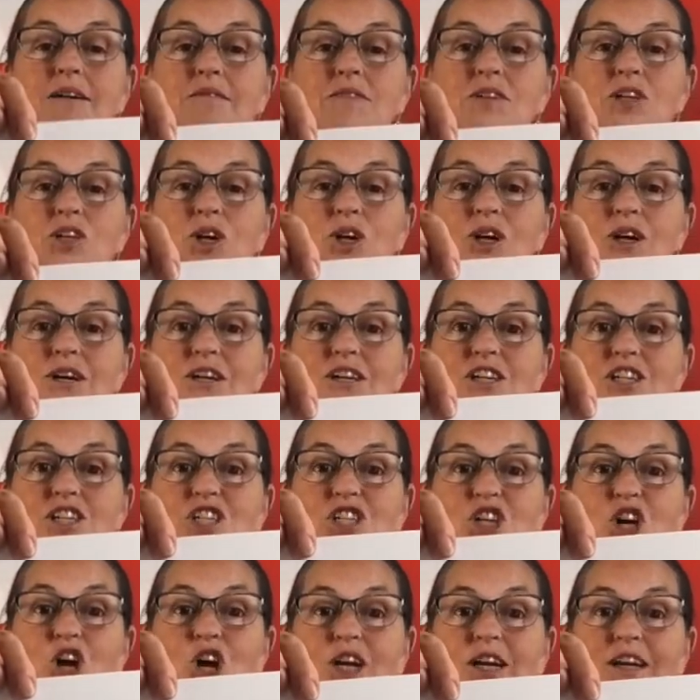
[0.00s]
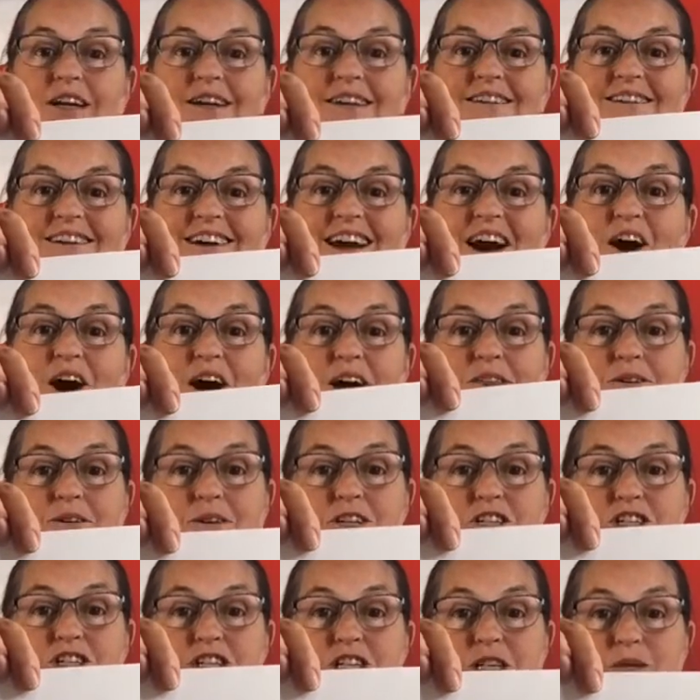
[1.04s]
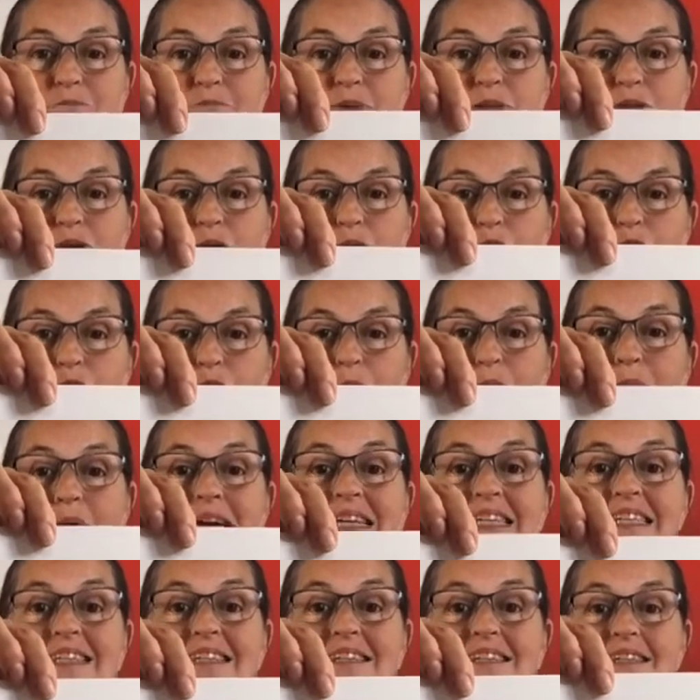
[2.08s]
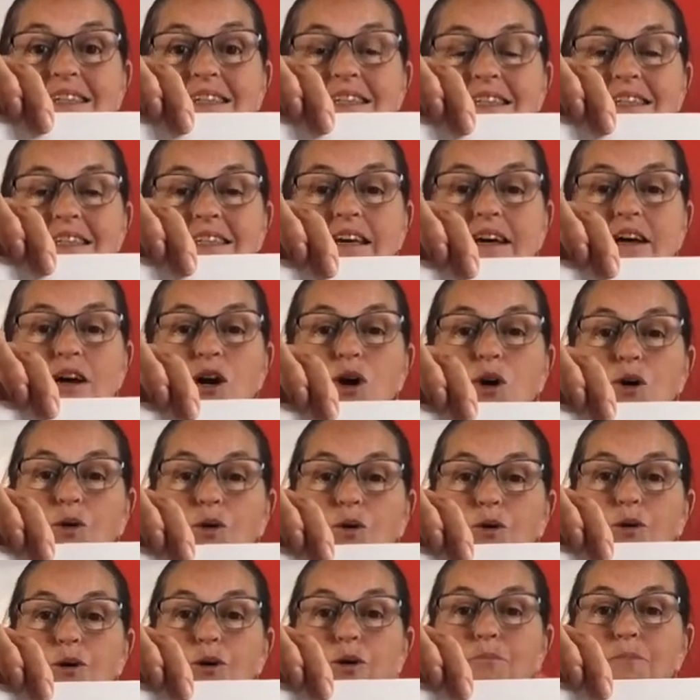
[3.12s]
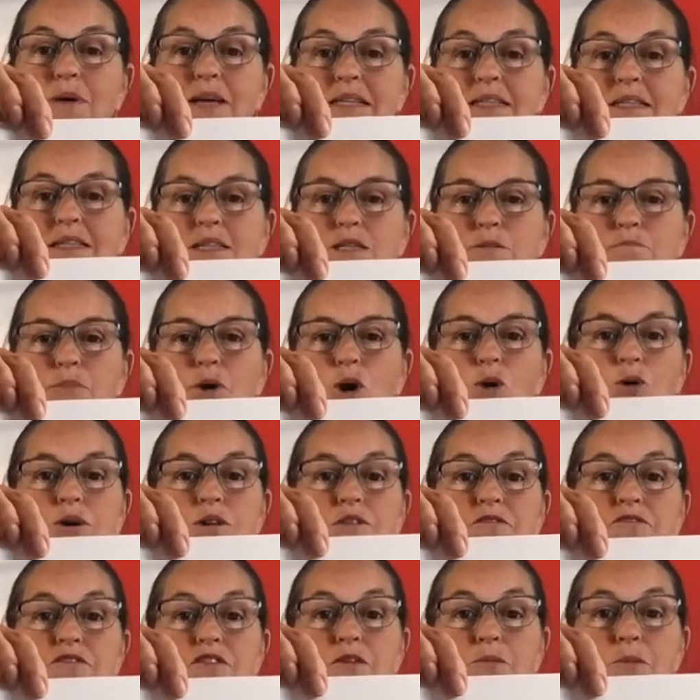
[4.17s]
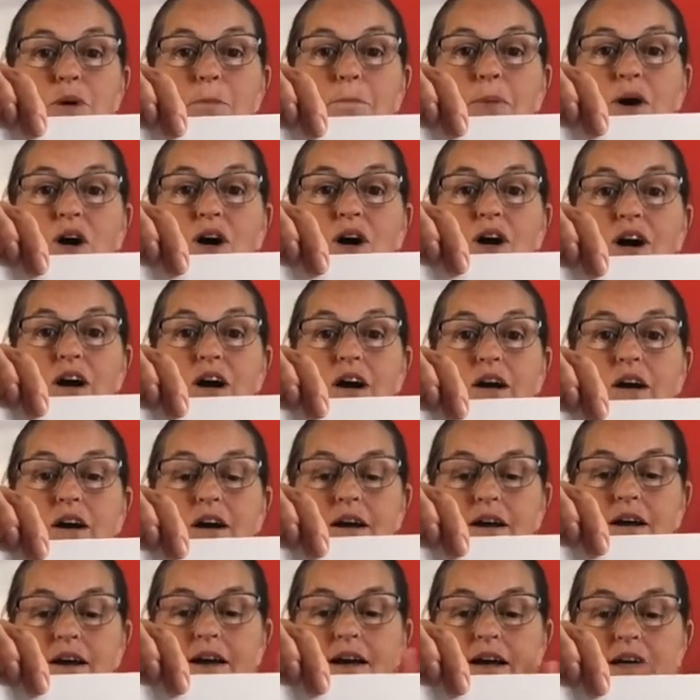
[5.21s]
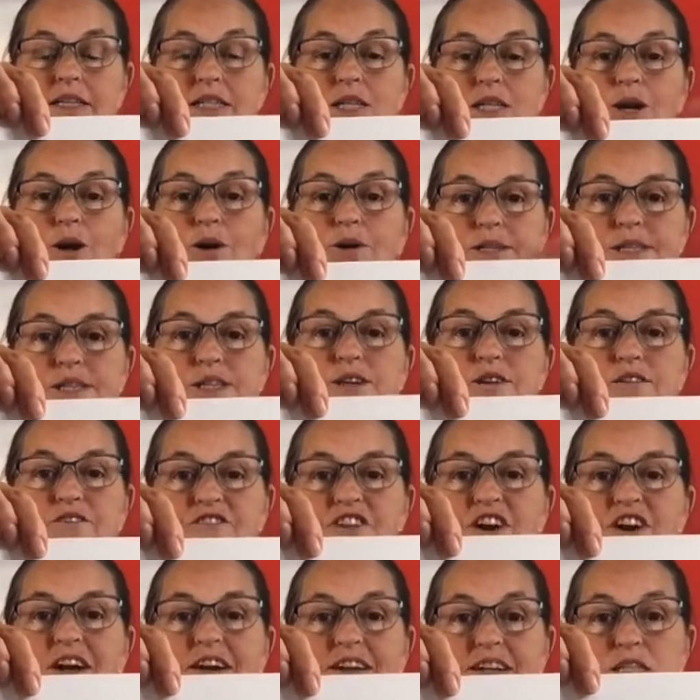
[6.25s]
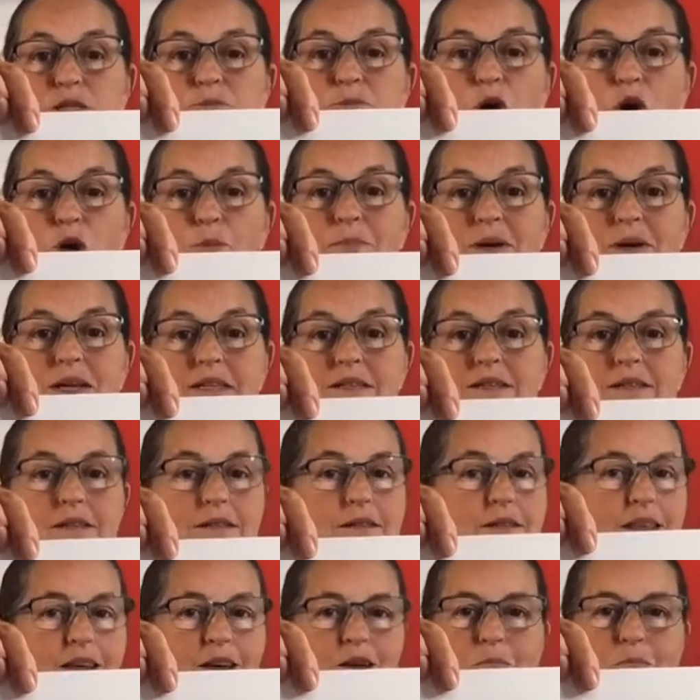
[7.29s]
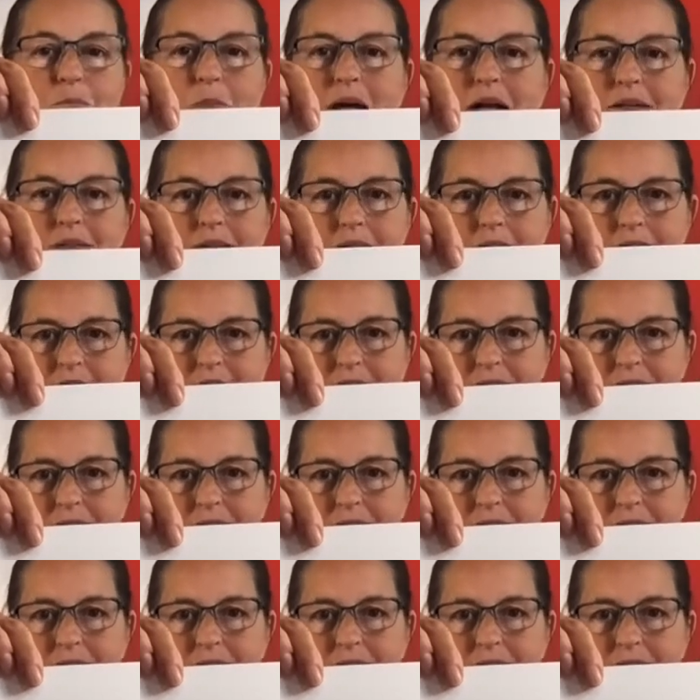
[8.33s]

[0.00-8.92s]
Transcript: dark chocolate, either chips or pieces broken from a bar. As long as they're fairly small pieces, they'll melt in the